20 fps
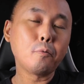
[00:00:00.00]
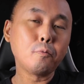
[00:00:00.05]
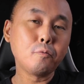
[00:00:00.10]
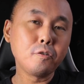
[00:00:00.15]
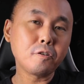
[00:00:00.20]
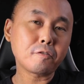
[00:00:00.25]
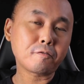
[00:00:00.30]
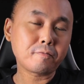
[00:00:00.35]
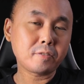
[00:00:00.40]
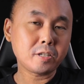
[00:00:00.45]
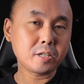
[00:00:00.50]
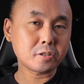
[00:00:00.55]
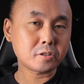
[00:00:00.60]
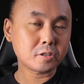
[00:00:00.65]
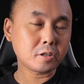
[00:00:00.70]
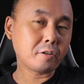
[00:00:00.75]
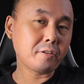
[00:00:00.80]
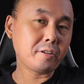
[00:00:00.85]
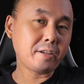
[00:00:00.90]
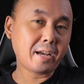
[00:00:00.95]
With the
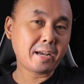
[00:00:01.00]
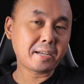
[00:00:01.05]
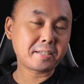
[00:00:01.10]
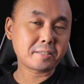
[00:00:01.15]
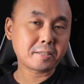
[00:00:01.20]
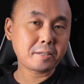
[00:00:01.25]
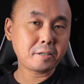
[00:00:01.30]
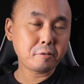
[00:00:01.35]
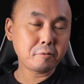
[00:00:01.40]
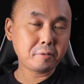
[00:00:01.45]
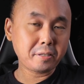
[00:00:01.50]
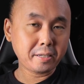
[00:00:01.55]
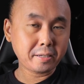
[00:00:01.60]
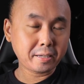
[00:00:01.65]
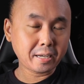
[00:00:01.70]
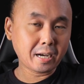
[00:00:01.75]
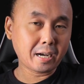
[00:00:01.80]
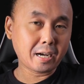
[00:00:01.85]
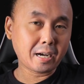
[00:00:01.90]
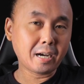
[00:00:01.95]
Sony
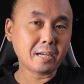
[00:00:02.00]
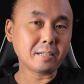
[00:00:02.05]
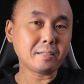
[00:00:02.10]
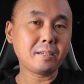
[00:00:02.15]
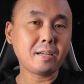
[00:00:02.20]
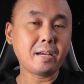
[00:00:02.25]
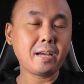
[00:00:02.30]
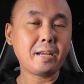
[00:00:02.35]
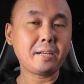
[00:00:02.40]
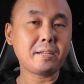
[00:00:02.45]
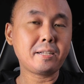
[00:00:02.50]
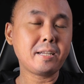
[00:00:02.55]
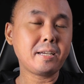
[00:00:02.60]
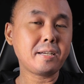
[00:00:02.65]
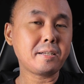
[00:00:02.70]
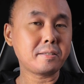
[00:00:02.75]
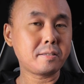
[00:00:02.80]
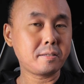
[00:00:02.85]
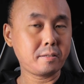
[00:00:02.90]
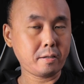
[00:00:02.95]
XQD card, it
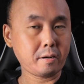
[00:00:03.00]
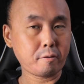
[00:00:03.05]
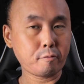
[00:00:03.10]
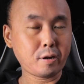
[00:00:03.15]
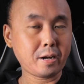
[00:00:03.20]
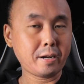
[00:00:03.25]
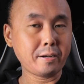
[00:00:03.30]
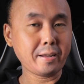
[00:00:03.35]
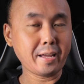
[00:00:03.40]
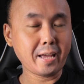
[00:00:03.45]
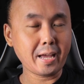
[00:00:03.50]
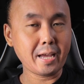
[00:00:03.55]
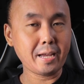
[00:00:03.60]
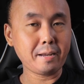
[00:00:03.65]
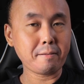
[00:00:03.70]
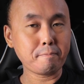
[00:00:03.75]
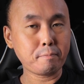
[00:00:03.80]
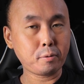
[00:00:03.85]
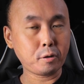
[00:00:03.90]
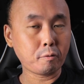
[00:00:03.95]
takes around
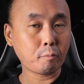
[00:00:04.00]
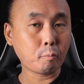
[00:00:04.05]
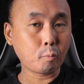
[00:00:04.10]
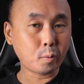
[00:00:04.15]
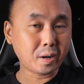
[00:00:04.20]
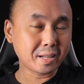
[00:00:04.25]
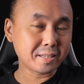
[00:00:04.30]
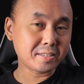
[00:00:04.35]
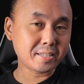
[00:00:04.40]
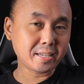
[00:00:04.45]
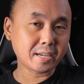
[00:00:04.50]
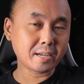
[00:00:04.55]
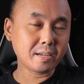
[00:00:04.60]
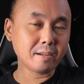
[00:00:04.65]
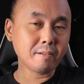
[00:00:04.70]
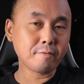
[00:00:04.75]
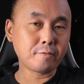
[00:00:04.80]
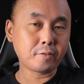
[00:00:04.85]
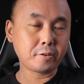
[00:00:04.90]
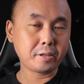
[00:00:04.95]
8.1
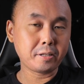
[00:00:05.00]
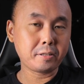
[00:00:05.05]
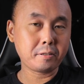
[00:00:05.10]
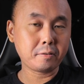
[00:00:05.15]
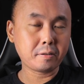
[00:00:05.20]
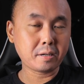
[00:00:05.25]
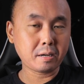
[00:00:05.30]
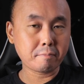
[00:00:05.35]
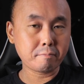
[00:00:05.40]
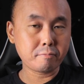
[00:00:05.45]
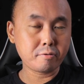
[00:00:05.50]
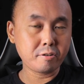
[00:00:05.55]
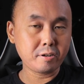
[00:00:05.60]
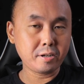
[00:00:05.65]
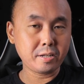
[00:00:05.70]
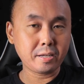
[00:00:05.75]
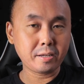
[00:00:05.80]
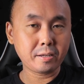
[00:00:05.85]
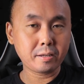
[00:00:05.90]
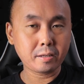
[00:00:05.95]
seconds for it to
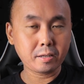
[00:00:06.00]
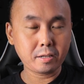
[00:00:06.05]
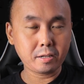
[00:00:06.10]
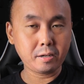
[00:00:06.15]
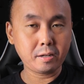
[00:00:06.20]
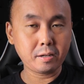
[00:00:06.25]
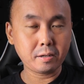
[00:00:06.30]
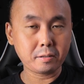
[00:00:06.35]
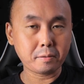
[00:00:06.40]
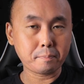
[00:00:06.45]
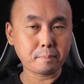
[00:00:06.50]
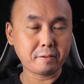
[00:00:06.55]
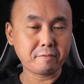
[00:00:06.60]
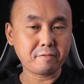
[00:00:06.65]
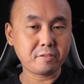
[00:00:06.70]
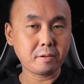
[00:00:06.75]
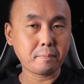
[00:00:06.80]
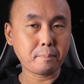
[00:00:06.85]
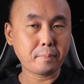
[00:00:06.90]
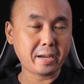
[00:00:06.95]
completely clear the
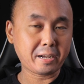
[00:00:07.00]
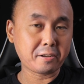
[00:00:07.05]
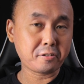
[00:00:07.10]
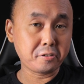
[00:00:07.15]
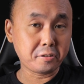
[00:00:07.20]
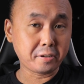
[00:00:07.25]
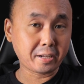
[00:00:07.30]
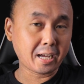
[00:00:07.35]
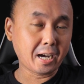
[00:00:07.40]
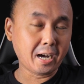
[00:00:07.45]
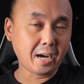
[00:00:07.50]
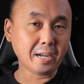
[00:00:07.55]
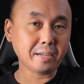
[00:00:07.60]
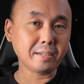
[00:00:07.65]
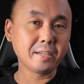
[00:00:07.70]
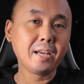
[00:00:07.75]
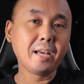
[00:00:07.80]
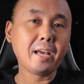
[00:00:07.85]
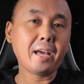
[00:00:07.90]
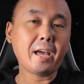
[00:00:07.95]
buffer back to the
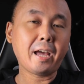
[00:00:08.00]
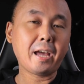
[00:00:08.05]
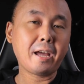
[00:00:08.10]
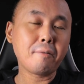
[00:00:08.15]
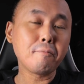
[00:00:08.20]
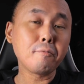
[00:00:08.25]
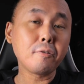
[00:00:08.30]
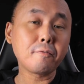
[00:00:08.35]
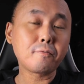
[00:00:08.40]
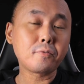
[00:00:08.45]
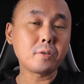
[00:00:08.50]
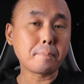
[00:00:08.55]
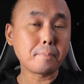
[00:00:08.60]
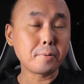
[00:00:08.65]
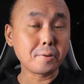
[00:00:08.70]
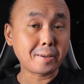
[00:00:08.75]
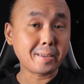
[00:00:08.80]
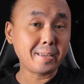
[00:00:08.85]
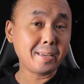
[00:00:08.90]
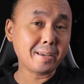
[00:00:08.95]
card. And with the
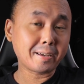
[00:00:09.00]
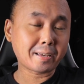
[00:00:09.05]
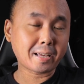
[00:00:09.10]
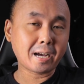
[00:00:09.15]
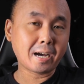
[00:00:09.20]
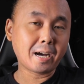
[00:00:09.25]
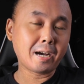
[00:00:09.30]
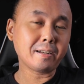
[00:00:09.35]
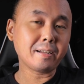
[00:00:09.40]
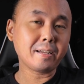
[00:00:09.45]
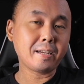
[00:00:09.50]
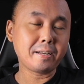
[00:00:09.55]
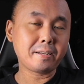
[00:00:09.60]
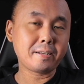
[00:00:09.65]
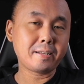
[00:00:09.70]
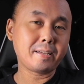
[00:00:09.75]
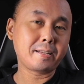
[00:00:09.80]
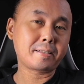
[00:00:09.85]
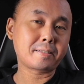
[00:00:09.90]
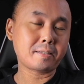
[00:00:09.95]
Pergear card,
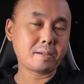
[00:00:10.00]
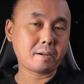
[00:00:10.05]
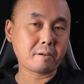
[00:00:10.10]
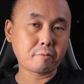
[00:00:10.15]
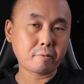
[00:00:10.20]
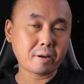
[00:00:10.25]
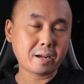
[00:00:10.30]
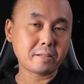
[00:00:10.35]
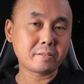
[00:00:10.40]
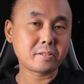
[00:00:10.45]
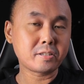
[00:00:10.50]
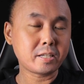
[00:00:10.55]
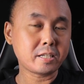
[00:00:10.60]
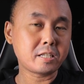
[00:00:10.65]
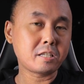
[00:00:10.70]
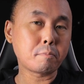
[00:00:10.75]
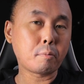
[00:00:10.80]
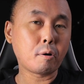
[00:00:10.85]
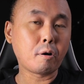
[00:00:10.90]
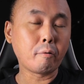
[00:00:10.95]
it takes around
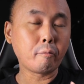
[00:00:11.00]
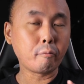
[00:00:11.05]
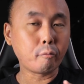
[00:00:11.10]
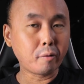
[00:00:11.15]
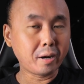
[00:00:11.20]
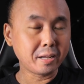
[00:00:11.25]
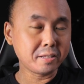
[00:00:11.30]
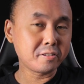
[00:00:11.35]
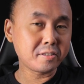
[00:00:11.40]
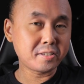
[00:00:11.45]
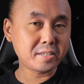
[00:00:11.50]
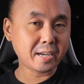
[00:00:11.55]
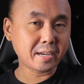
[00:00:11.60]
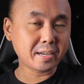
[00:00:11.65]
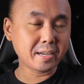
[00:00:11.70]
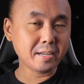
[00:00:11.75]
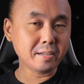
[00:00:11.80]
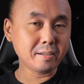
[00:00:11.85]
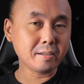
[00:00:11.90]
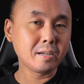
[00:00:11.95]
6.1
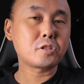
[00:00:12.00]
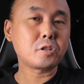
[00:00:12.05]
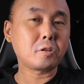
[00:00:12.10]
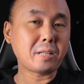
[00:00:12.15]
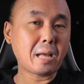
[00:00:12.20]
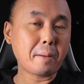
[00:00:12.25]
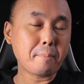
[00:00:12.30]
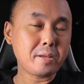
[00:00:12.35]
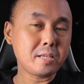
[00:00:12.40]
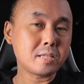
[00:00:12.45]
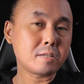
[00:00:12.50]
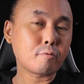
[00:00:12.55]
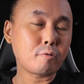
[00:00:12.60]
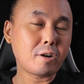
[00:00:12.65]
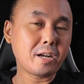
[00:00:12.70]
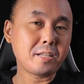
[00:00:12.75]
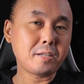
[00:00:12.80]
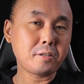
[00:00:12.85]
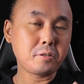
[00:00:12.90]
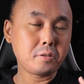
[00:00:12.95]
seconds. So that means
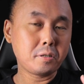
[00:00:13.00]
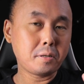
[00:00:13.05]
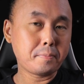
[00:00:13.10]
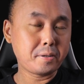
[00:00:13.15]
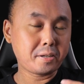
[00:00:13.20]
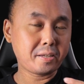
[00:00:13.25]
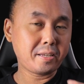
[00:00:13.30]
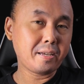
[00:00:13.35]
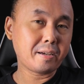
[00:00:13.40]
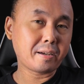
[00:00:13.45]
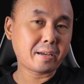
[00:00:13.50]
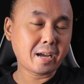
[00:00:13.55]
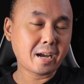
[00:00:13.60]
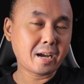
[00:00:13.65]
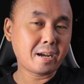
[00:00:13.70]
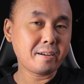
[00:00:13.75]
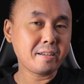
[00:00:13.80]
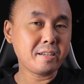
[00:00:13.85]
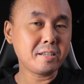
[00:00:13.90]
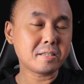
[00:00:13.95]
writing to the Pergear
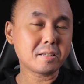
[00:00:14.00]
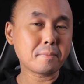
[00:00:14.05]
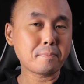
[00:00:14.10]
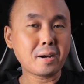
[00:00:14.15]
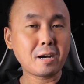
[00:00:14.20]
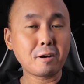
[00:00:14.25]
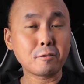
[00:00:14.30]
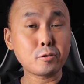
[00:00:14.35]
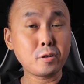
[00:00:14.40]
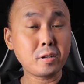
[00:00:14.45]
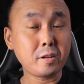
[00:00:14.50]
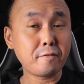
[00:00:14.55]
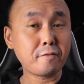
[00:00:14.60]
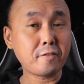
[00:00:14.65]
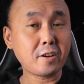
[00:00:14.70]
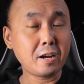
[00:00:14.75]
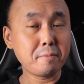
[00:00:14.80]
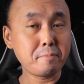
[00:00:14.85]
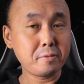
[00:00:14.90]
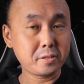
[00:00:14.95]
card is about
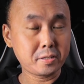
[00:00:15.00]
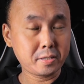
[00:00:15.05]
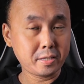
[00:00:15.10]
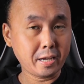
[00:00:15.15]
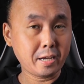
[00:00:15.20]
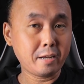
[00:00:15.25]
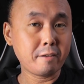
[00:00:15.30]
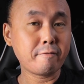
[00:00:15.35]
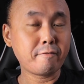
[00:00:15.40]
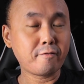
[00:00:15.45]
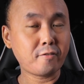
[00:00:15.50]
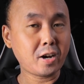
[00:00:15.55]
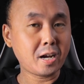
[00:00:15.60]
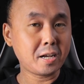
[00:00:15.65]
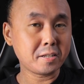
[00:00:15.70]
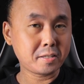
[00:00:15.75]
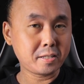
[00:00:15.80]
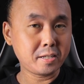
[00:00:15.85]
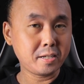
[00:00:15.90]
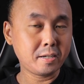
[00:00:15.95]
25%
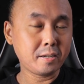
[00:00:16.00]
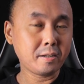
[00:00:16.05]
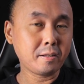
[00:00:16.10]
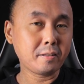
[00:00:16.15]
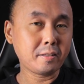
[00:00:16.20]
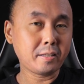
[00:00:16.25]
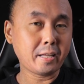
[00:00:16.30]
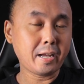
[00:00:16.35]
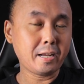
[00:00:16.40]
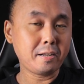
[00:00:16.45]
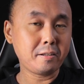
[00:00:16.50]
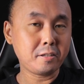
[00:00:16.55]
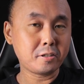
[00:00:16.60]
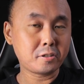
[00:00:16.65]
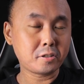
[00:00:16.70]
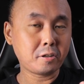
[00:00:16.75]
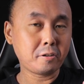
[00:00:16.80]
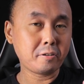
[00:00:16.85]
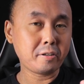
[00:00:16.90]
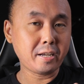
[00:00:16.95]
faster than the
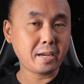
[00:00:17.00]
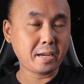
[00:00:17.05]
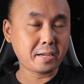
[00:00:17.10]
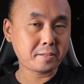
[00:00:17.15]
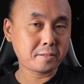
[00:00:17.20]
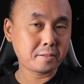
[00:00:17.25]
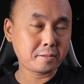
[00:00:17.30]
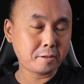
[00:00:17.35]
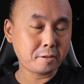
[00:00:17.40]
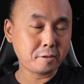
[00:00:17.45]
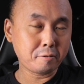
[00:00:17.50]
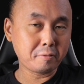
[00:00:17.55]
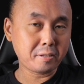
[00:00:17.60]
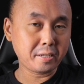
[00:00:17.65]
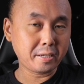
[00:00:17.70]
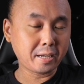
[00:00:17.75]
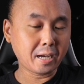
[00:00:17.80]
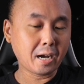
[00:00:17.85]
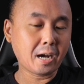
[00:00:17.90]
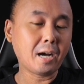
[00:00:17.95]
Sony
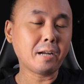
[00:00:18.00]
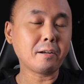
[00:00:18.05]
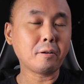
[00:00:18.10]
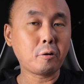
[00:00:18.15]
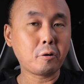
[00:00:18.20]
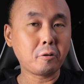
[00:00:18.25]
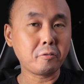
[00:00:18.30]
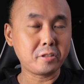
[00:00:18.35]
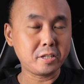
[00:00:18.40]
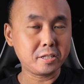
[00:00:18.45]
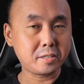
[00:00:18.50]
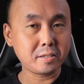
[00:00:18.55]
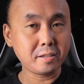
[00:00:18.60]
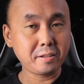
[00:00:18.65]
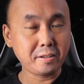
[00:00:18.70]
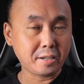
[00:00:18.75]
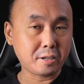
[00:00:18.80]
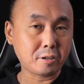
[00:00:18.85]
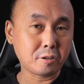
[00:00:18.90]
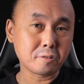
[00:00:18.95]
XQD card on this
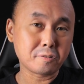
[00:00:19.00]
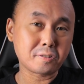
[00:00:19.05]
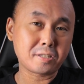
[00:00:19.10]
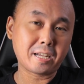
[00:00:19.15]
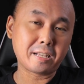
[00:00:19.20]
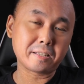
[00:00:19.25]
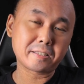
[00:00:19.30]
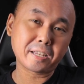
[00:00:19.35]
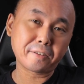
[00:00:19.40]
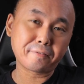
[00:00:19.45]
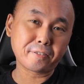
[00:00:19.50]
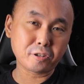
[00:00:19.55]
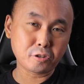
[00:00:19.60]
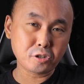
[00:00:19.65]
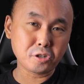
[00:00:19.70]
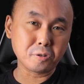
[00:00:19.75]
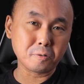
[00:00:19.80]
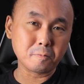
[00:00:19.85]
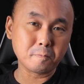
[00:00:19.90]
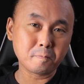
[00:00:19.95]
Nikon
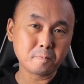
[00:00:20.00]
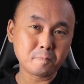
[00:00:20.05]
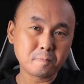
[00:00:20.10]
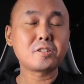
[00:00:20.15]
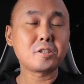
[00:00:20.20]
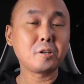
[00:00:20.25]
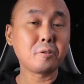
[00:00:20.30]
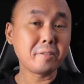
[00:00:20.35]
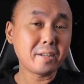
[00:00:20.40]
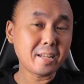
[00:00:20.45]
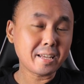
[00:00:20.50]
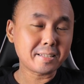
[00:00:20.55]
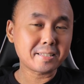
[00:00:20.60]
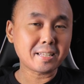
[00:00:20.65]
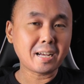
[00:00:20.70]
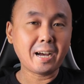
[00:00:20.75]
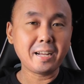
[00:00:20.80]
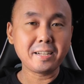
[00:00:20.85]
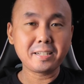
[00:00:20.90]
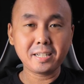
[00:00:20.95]
Z7 II. So
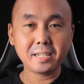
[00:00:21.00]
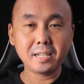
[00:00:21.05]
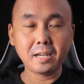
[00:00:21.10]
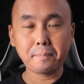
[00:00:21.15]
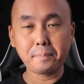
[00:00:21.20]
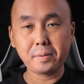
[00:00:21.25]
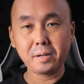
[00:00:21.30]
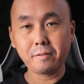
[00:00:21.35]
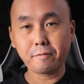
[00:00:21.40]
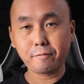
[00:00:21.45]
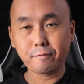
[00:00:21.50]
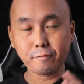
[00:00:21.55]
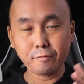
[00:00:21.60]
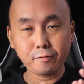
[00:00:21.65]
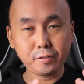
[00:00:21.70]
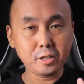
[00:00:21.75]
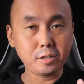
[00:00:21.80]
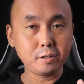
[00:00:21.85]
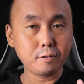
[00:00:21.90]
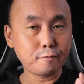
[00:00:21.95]
next I did a bit of
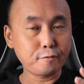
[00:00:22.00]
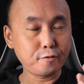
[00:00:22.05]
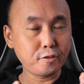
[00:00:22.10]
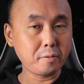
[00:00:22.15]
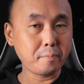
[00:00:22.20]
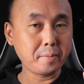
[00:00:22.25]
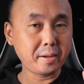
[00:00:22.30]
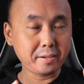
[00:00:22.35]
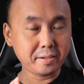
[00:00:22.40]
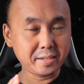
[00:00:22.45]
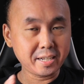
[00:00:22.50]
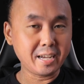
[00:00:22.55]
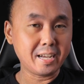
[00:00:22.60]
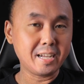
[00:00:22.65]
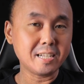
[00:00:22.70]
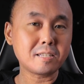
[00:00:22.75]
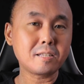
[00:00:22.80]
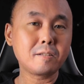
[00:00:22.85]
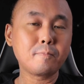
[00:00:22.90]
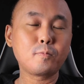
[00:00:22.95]
video filming
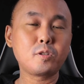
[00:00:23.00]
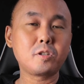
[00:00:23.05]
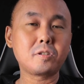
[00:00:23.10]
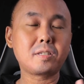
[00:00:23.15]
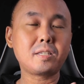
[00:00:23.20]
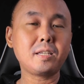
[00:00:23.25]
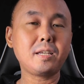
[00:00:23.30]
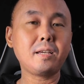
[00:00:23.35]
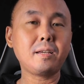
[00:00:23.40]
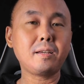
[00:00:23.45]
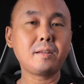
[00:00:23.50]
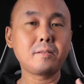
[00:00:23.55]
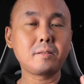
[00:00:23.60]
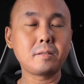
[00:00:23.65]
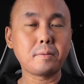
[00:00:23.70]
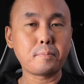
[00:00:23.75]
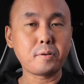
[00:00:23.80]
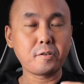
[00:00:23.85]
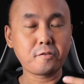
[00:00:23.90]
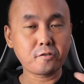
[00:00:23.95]
test to see
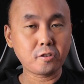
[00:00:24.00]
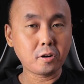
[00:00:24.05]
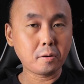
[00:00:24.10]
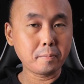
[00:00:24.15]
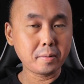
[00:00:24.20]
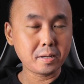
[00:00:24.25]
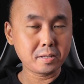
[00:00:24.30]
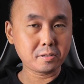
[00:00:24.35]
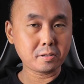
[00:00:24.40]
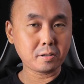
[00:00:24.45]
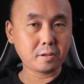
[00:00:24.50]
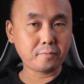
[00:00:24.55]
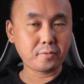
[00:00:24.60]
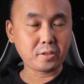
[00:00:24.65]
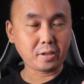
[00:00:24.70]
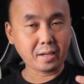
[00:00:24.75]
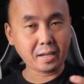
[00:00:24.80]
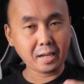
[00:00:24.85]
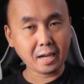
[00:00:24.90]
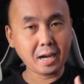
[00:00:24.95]
the performance of
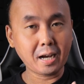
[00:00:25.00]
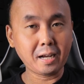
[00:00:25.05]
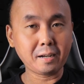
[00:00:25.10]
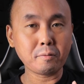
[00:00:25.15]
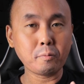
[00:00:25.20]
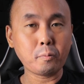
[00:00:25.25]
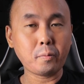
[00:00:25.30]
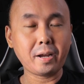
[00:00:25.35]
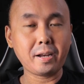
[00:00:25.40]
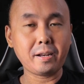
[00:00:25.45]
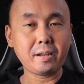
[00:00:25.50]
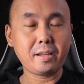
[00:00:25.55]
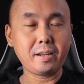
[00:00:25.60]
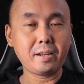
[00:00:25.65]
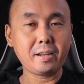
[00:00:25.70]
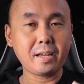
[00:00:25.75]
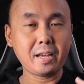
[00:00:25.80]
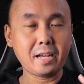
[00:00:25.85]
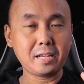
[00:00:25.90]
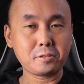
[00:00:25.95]
the card when
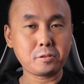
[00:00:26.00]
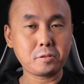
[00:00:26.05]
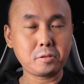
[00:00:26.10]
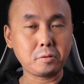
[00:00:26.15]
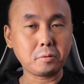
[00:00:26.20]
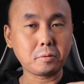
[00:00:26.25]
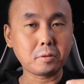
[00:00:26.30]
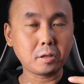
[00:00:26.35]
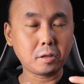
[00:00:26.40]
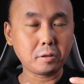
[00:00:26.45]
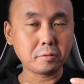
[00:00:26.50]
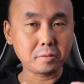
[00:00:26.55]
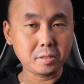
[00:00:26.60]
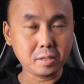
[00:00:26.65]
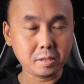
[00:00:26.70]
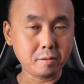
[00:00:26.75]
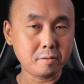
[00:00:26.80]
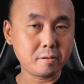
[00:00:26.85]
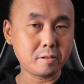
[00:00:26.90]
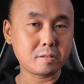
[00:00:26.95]
it has to
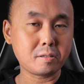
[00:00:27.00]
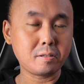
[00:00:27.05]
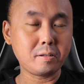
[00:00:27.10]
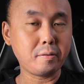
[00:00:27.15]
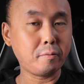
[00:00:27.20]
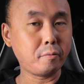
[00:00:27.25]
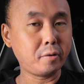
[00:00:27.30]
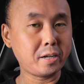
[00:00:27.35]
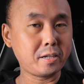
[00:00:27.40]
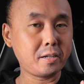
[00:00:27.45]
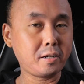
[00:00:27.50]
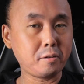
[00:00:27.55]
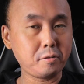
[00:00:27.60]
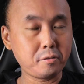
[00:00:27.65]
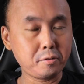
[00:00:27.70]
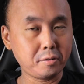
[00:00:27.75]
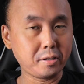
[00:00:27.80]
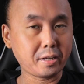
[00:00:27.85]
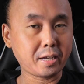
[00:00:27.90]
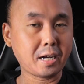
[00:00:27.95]
continuously writing
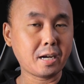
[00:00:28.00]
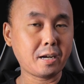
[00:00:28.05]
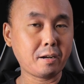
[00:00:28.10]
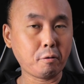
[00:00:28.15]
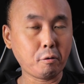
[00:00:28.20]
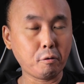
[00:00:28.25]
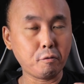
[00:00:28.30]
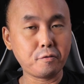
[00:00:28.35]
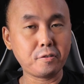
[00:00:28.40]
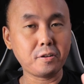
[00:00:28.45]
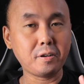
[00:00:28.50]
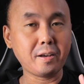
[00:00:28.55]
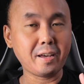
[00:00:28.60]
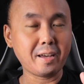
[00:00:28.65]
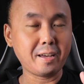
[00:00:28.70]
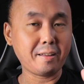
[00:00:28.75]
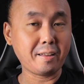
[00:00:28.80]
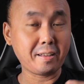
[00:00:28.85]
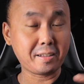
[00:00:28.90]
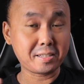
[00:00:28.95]
to the card over
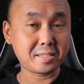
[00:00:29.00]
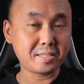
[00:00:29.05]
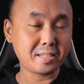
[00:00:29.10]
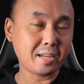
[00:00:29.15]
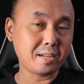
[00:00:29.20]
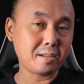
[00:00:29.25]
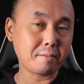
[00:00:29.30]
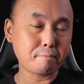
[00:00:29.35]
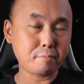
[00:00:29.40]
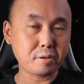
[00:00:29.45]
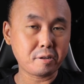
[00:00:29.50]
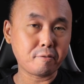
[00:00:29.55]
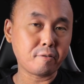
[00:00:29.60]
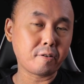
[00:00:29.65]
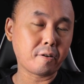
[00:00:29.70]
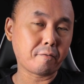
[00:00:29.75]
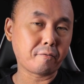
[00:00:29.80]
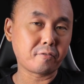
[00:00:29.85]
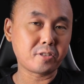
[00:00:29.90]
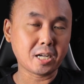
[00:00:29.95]
an extended
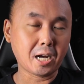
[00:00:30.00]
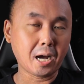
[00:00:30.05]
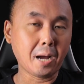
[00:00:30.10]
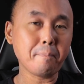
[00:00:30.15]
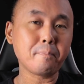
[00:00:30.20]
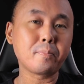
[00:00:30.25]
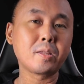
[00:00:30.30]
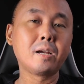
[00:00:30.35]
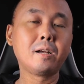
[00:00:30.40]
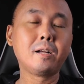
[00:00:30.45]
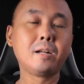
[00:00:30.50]
period of time.